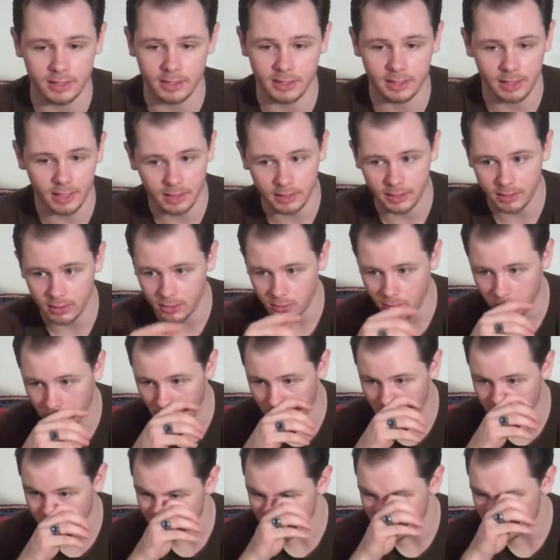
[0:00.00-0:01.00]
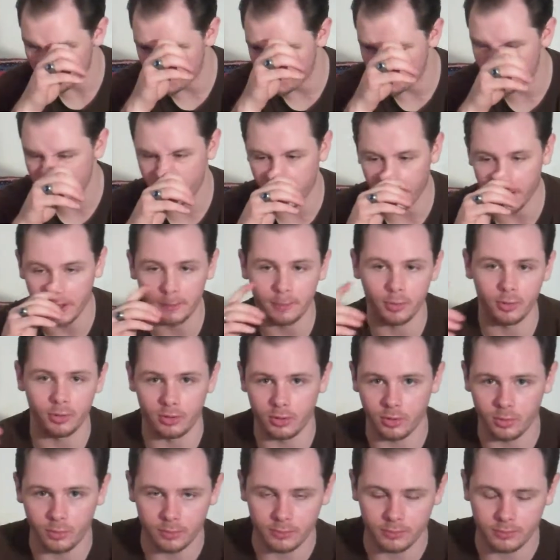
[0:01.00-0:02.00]
then, you know, teleport
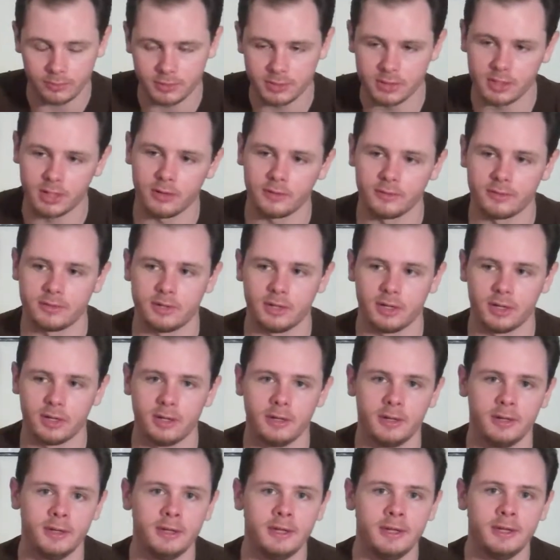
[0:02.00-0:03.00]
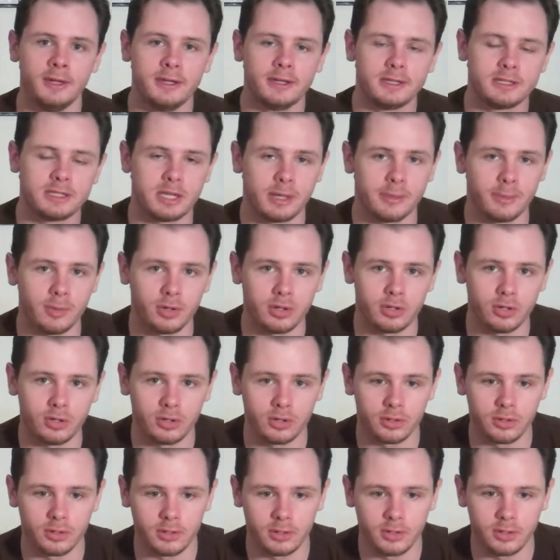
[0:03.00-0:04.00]
yourself to some
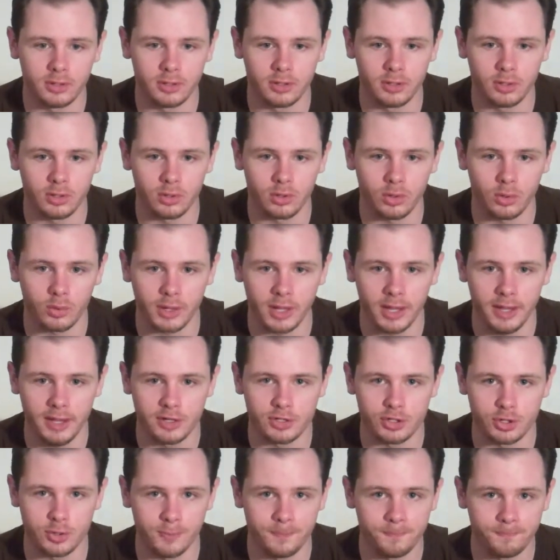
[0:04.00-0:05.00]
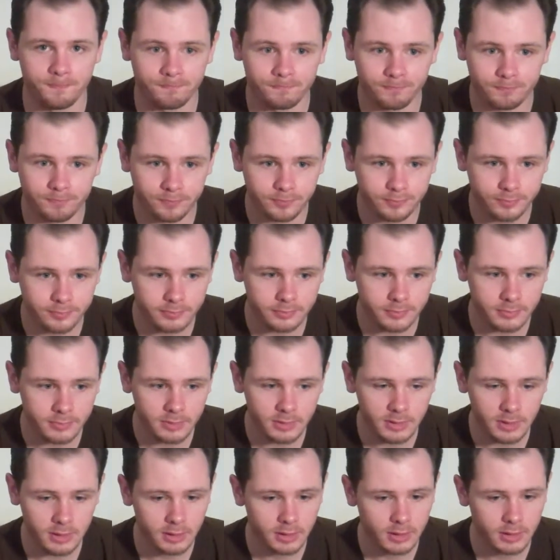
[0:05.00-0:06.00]
other, you know, location.
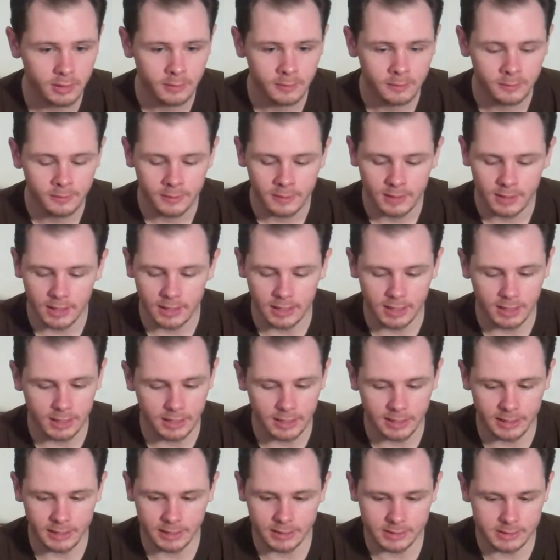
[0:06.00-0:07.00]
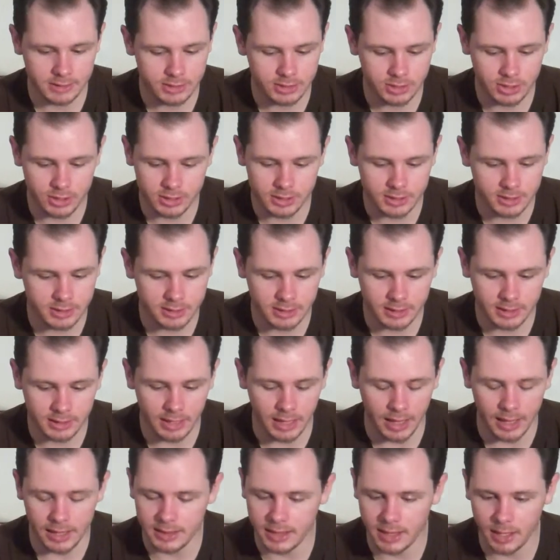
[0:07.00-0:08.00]
It's just
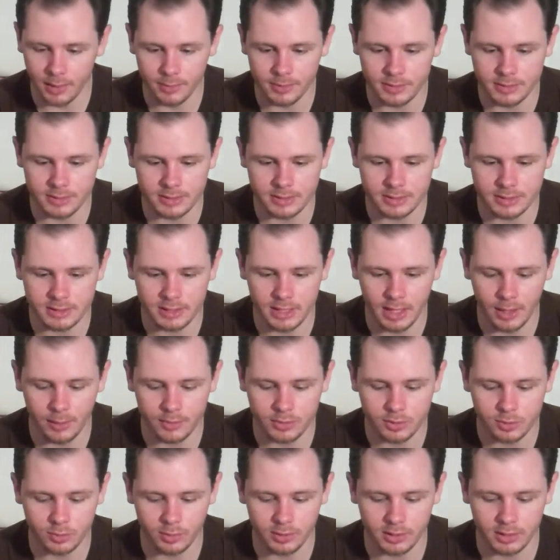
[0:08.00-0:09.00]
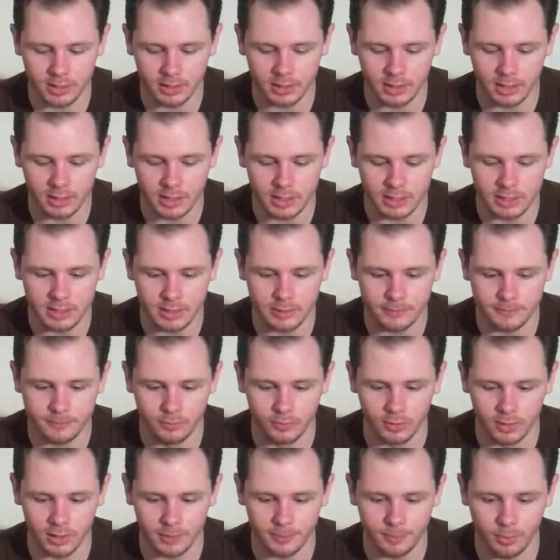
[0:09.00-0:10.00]
that was one thing that they did
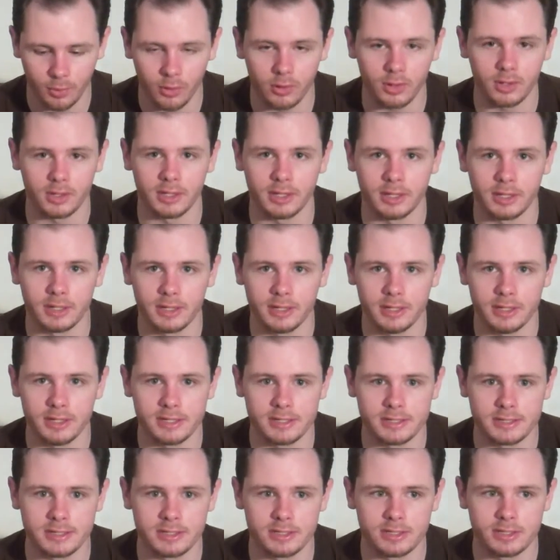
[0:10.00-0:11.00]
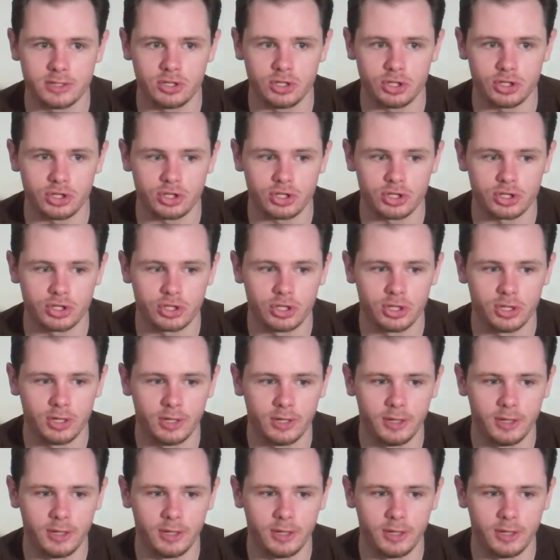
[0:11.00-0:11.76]
really poorly, is just,